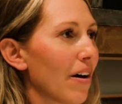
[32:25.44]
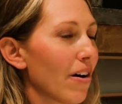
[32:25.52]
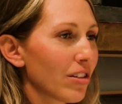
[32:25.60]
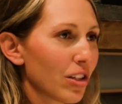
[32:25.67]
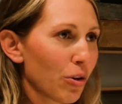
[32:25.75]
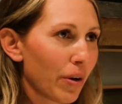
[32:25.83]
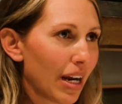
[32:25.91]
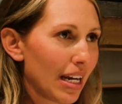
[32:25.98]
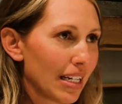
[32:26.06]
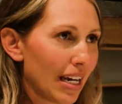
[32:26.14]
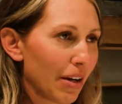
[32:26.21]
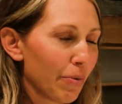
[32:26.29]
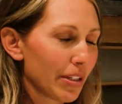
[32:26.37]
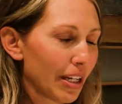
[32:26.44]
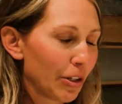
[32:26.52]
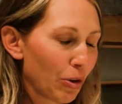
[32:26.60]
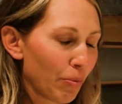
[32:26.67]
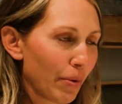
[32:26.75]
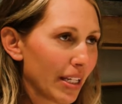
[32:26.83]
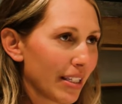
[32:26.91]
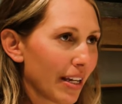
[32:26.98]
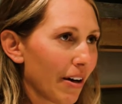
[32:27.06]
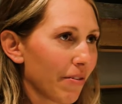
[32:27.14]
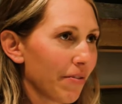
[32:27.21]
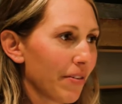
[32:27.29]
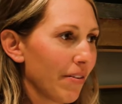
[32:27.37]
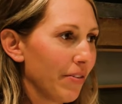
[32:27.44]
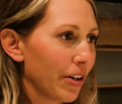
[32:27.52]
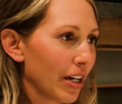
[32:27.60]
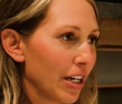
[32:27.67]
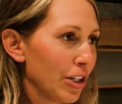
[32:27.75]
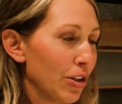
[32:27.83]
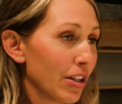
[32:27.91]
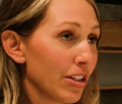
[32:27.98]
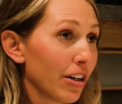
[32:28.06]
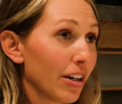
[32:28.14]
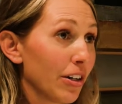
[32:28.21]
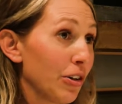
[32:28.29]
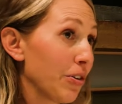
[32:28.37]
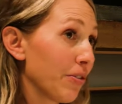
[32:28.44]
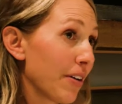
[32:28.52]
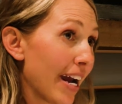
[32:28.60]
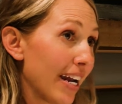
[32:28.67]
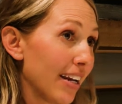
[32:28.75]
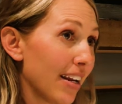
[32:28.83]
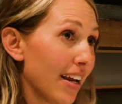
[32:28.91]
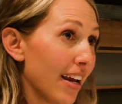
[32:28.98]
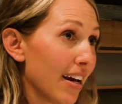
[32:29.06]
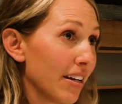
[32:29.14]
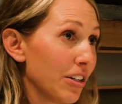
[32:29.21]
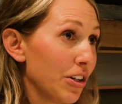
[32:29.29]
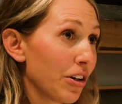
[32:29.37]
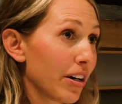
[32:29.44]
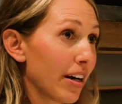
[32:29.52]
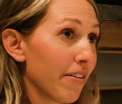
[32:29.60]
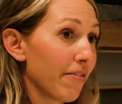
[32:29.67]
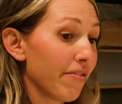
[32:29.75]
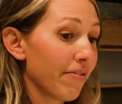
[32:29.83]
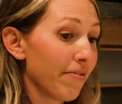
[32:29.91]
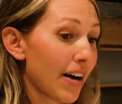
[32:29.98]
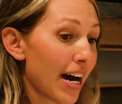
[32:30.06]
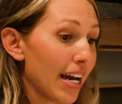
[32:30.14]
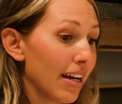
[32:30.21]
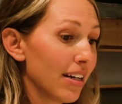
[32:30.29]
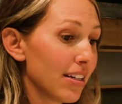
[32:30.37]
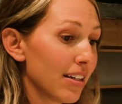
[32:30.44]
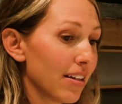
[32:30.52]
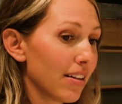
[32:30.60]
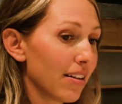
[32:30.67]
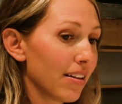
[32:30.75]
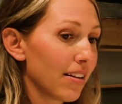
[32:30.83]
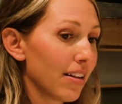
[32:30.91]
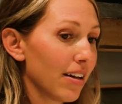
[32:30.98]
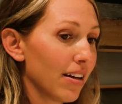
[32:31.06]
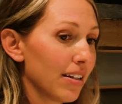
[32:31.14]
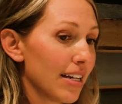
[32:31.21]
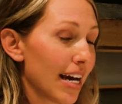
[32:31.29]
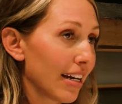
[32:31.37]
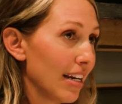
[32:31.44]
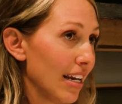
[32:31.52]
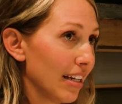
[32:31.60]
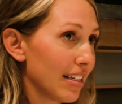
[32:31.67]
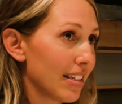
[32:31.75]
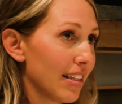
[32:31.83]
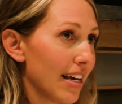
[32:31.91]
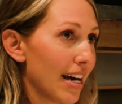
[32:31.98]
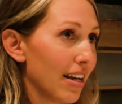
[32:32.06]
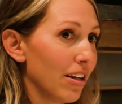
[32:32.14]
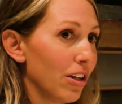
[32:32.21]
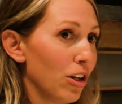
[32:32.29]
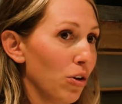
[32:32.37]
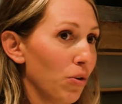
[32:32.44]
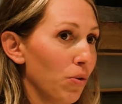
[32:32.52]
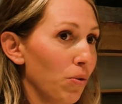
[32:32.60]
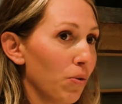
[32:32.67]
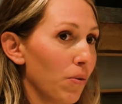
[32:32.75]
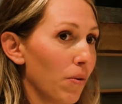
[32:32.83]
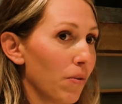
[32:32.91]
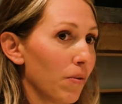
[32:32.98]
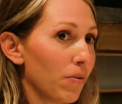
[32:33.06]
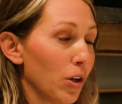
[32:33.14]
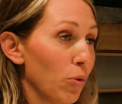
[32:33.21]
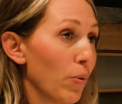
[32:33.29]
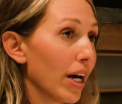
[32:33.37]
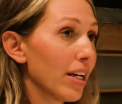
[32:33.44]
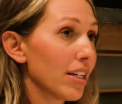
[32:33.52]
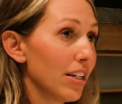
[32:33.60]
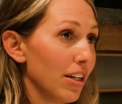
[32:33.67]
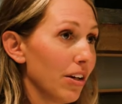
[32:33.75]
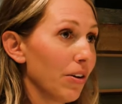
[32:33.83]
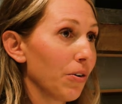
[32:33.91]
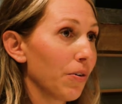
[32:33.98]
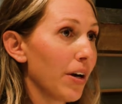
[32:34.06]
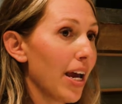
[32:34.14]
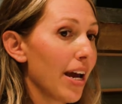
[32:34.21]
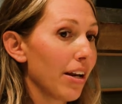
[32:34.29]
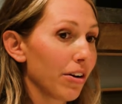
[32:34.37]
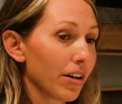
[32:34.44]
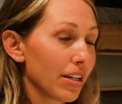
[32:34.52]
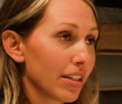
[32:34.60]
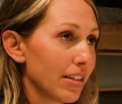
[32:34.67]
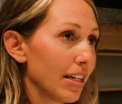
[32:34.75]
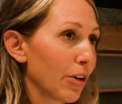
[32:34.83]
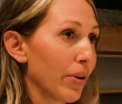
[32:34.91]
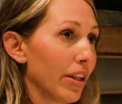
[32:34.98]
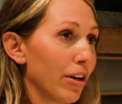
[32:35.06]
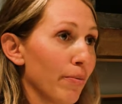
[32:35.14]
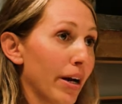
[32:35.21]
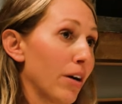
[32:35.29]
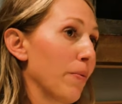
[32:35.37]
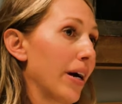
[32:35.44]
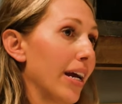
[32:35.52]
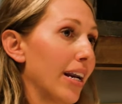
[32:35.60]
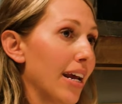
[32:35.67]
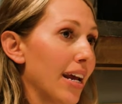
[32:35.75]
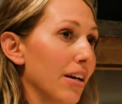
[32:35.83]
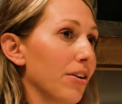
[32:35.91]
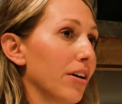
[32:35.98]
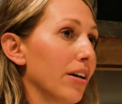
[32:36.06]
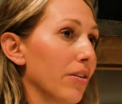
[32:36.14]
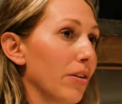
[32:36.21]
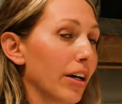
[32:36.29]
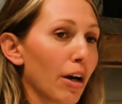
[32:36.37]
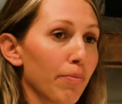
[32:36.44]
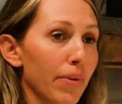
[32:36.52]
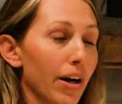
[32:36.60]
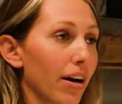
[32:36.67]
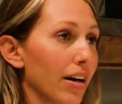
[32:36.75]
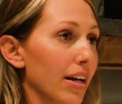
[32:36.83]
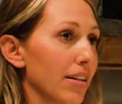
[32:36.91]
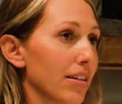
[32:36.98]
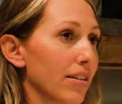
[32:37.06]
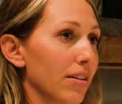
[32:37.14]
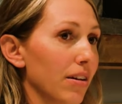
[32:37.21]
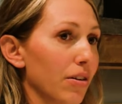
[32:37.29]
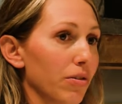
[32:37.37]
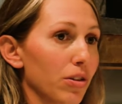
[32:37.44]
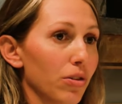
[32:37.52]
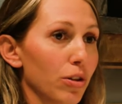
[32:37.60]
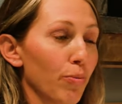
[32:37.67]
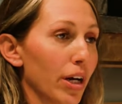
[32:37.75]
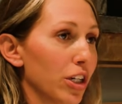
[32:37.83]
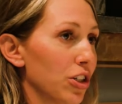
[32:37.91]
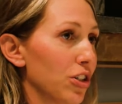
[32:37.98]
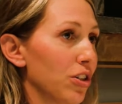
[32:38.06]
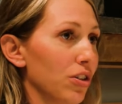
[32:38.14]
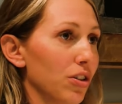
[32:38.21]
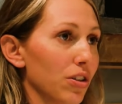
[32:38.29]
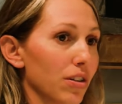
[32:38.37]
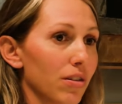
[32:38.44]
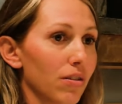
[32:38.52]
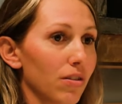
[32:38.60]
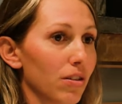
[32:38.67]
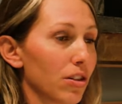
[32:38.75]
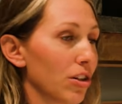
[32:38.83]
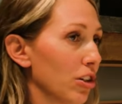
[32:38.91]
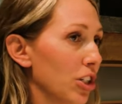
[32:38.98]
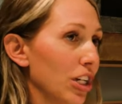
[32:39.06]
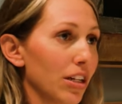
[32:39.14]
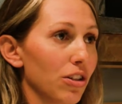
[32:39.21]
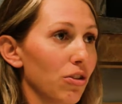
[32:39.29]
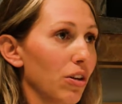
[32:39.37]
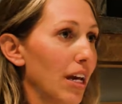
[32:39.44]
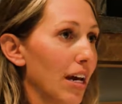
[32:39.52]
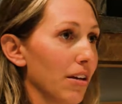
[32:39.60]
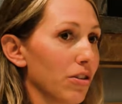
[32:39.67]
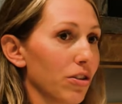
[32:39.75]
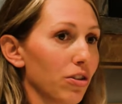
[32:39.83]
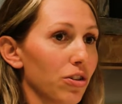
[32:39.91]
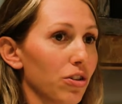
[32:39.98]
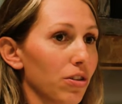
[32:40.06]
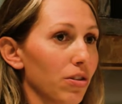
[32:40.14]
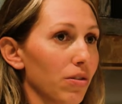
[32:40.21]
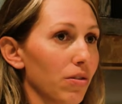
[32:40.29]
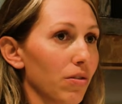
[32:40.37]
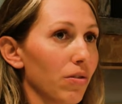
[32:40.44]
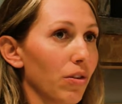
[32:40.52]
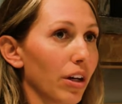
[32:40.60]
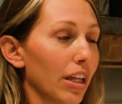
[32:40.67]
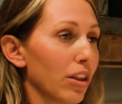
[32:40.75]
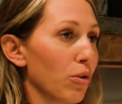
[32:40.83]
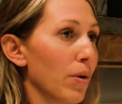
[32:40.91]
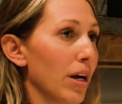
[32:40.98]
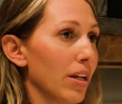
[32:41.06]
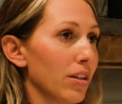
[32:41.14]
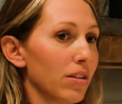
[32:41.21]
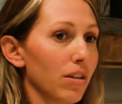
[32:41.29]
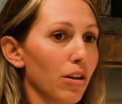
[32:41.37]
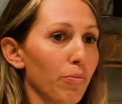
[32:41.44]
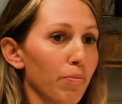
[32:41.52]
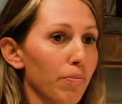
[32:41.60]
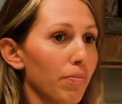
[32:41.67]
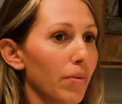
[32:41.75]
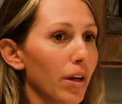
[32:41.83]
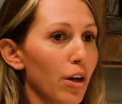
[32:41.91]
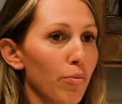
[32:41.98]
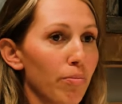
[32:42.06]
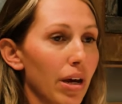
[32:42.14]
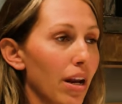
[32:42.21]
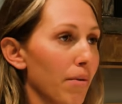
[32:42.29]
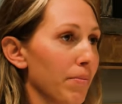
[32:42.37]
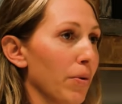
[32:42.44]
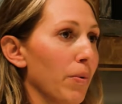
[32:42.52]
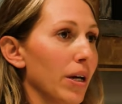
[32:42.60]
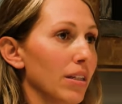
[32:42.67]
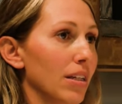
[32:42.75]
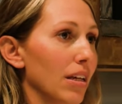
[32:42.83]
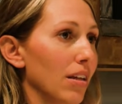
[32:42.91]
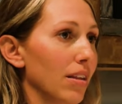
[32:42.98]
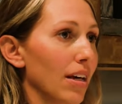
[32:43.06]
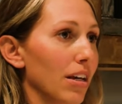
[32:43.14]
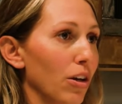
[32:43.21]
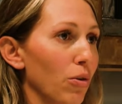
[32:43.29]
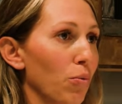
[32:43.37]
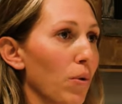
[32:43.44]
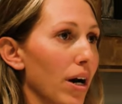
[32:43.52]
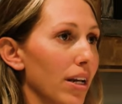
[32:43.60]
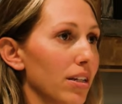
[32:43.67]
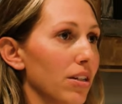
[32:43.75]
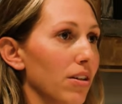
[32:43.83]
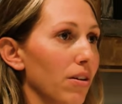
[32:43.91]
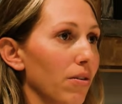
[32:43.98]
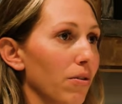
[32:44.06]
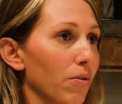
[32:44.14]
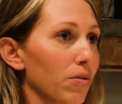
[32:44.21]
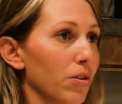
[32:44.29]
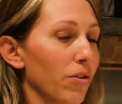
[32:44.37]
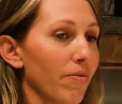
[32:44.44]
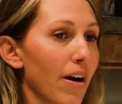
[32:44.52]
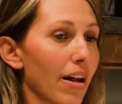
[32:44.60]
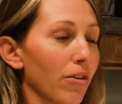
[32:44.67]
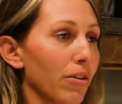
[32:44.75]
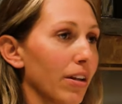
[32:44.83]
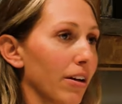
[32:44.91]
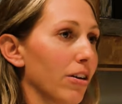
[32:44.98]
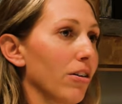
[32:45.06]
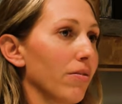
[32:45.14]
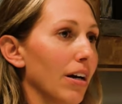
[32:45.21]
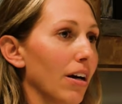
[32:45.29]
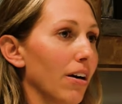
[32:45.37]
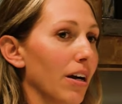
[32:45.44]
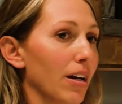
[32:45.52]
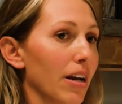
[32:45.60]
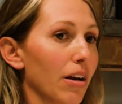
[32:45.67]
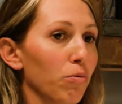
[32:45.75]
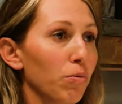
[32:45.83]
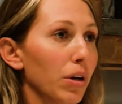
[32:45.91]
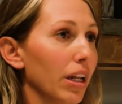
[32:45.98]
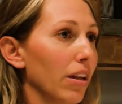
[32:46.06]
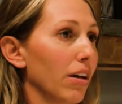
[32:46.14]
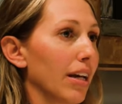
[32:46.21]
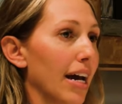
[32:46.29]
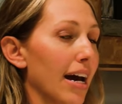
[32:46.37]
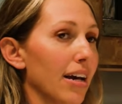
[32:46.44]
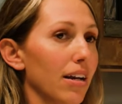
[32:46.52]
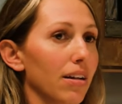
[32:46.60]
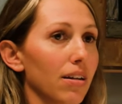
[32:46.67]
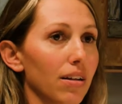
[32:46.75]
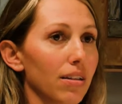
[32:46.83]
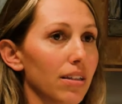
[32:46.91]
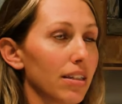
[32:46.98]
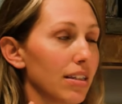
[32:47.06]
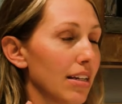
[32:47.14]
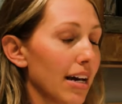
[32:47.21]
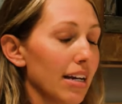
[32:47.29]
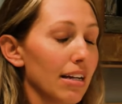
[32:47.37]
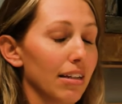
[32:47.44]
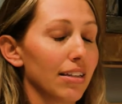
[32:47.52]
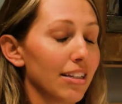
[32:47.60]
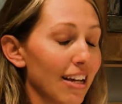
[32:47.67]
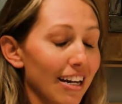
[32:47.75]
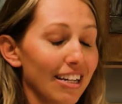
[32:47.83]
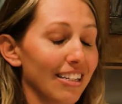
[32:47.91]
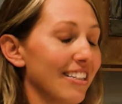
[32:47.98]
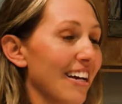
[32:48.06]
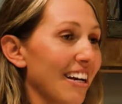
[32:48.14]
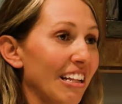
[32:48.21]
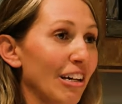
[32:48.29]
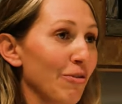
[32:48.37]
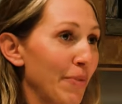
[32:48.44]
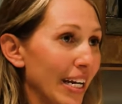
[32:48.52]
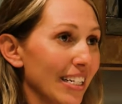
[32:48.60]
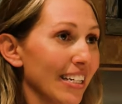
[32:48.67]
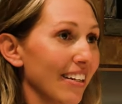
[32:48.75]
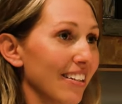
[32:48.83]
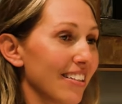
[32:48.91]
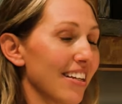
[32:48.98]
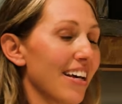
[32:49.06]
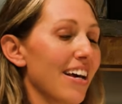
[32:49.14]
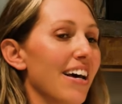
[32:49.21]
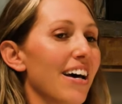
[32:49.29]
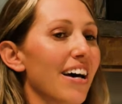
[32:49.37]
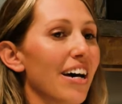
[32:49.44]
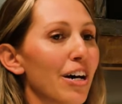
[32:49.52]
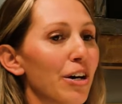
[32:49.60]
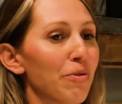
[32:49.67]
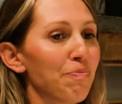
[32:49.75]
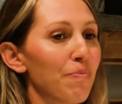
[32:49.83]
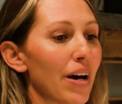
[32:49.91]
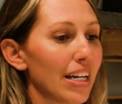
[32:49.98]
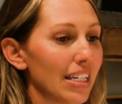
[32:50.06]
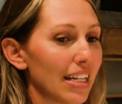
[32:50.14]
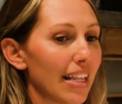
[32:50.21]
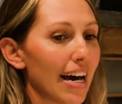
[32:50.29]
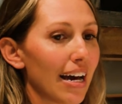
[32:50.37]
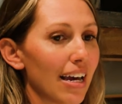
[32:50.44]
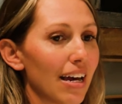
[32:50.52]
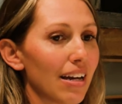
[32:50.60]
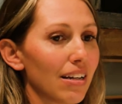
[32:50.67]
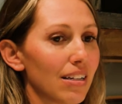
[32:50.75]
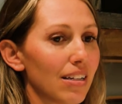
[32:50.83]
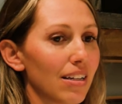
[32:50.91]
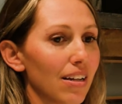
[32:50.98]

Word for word: also, what I did was I told myself, if you're going to do this, you're going to do it right. And you're going to find the techniques that you, you want to do. And you're going to stick with it no matter what. And you're going to look up the artists, you know, do as much just searching as you can. Search, look at the ones, you know, pin up the ones that, that you want to to follow in their career and, and really look at and study, study, study their paintings. Um, I did that. And